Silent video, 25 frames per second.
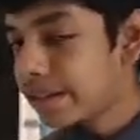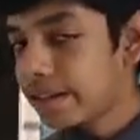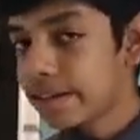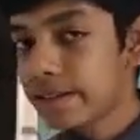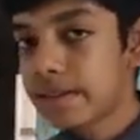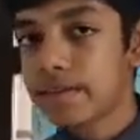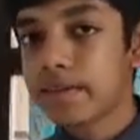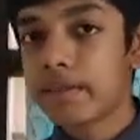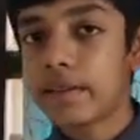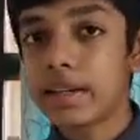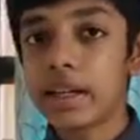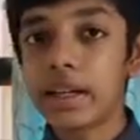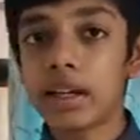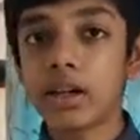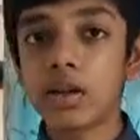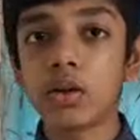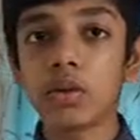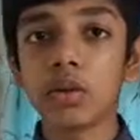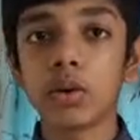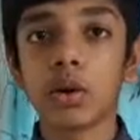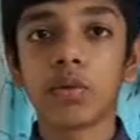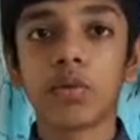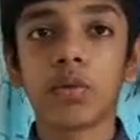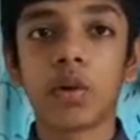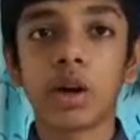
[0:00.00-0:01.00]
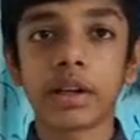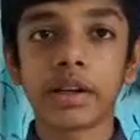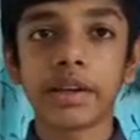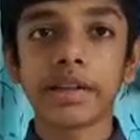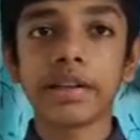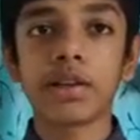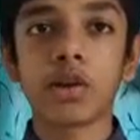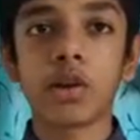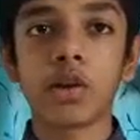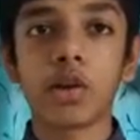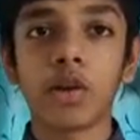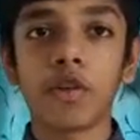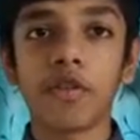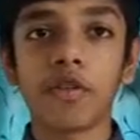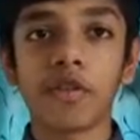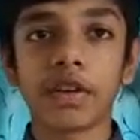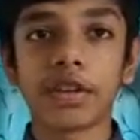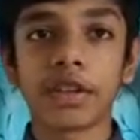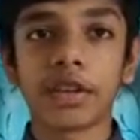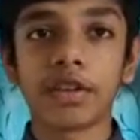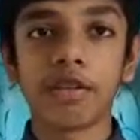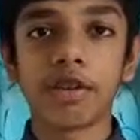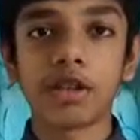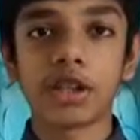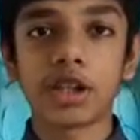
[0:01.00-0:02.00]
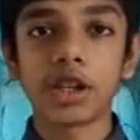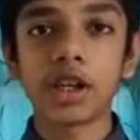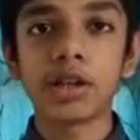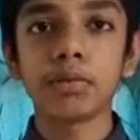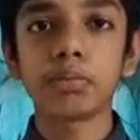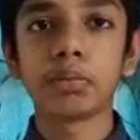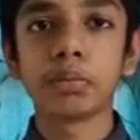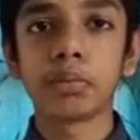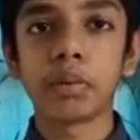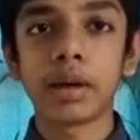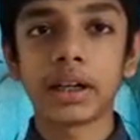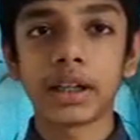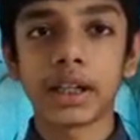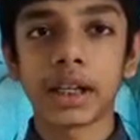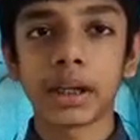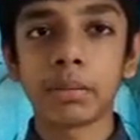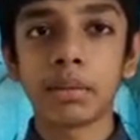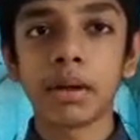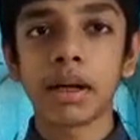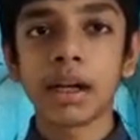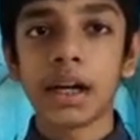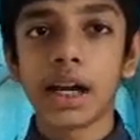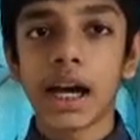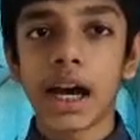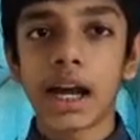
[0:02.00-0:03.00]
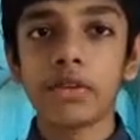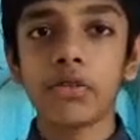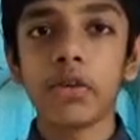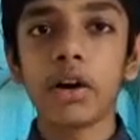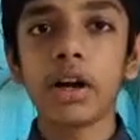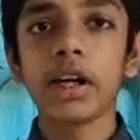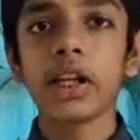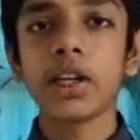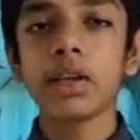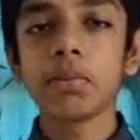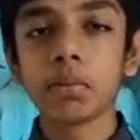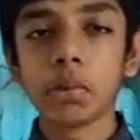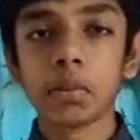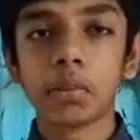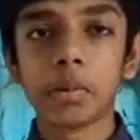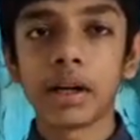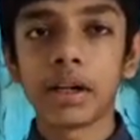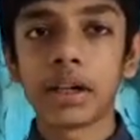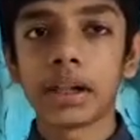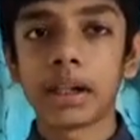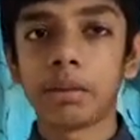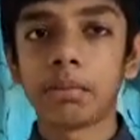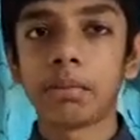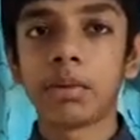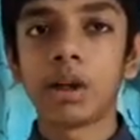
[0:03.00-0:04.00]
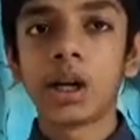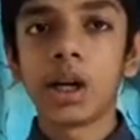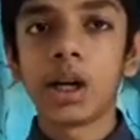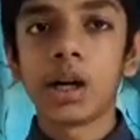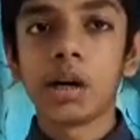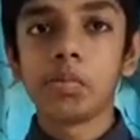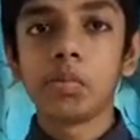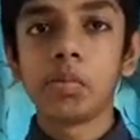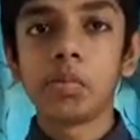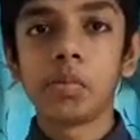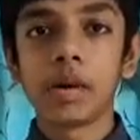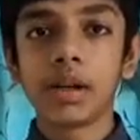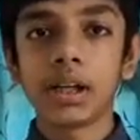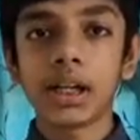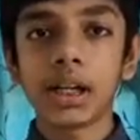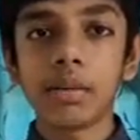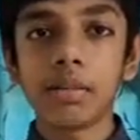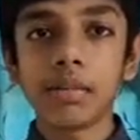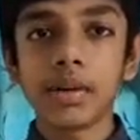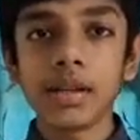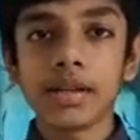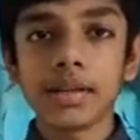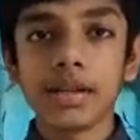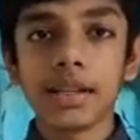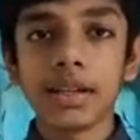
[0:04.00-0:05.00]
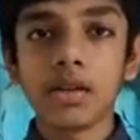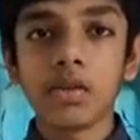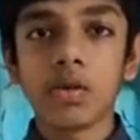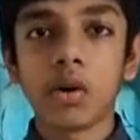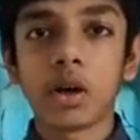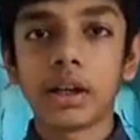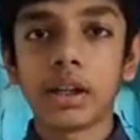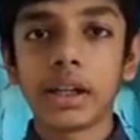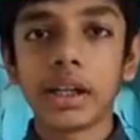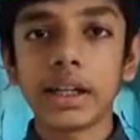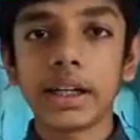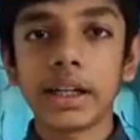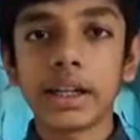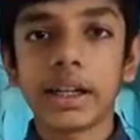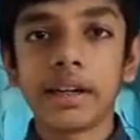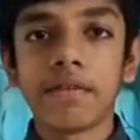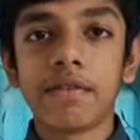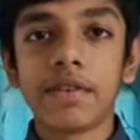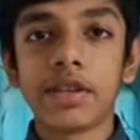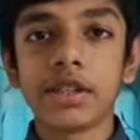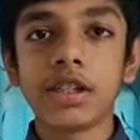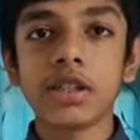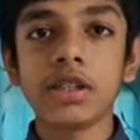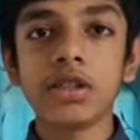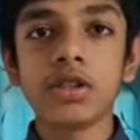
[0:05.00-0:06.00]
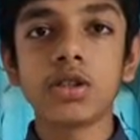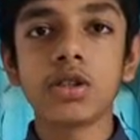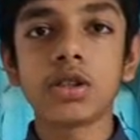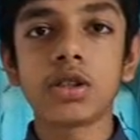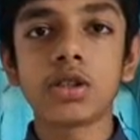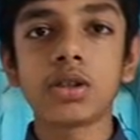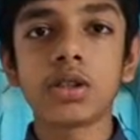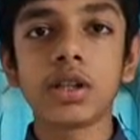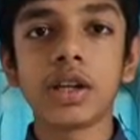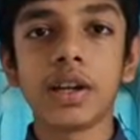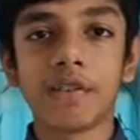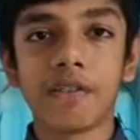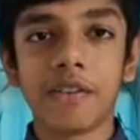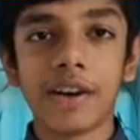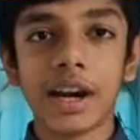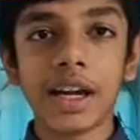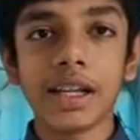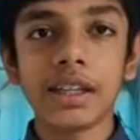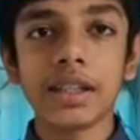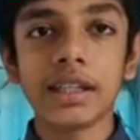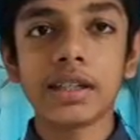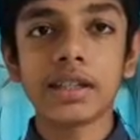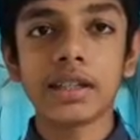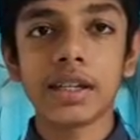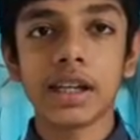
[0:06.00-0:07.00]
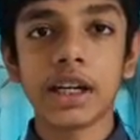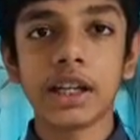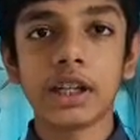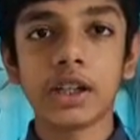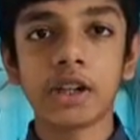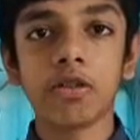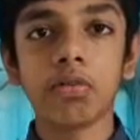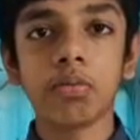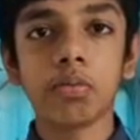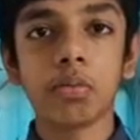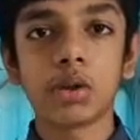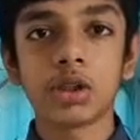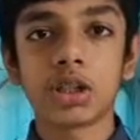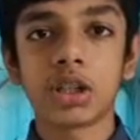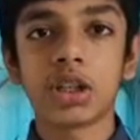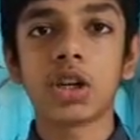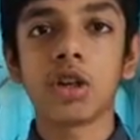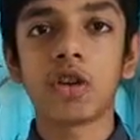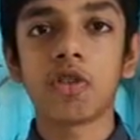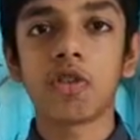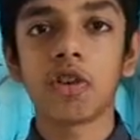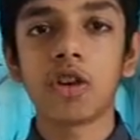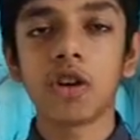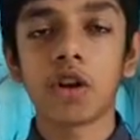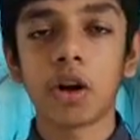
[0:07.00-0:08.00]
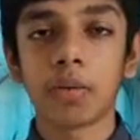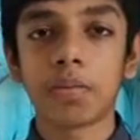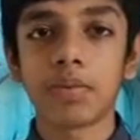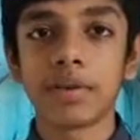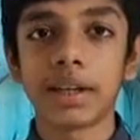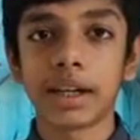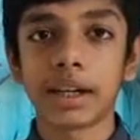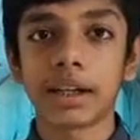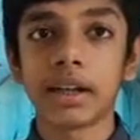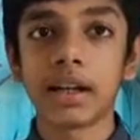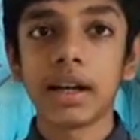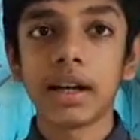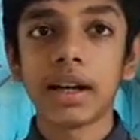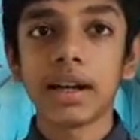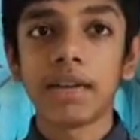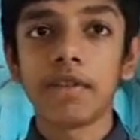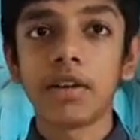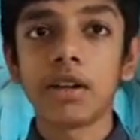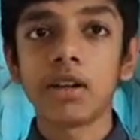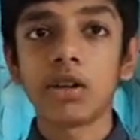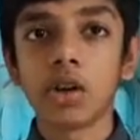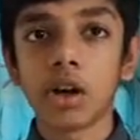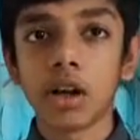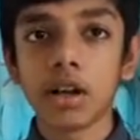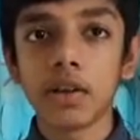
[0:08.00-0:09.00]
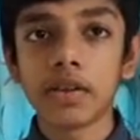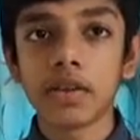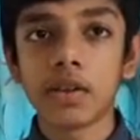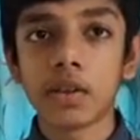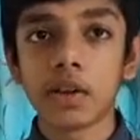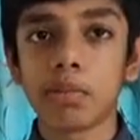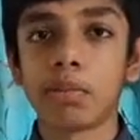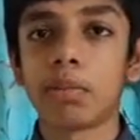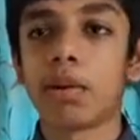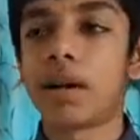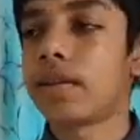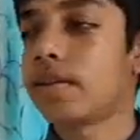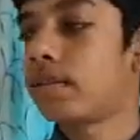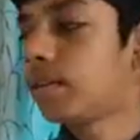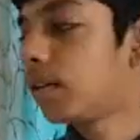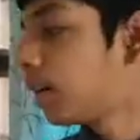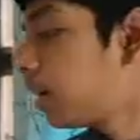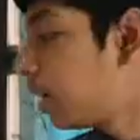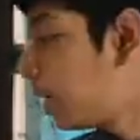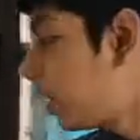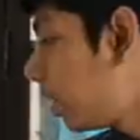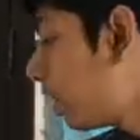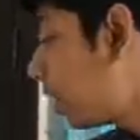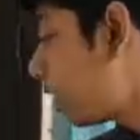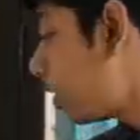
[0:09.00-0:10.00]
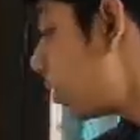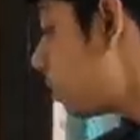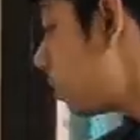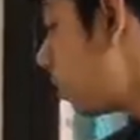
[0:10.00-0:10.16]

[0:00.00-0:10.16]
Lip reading: this we need to know what is law of conservation of momentum and what is momentum. Momentum is the quantity which is used to define the state of motion of an object with non-zero mass. It is